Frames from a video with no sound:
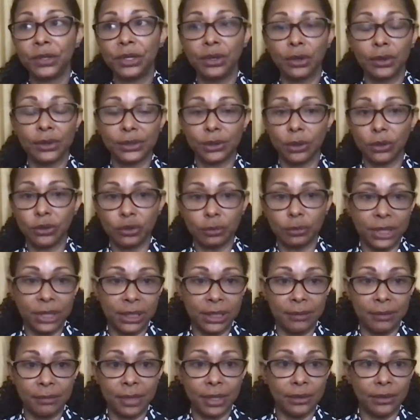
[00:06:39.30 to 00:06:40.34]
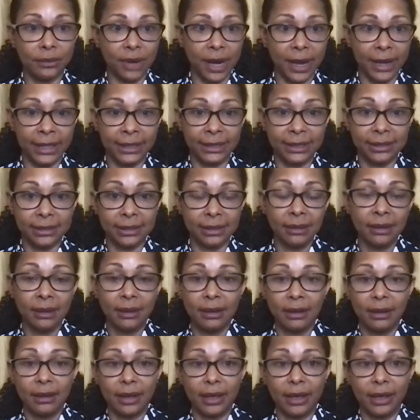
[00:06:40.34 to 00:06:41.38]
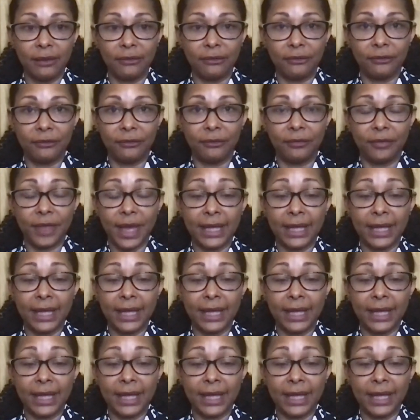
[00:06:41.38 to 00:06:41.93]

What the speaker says: you know, social media bill of rights, if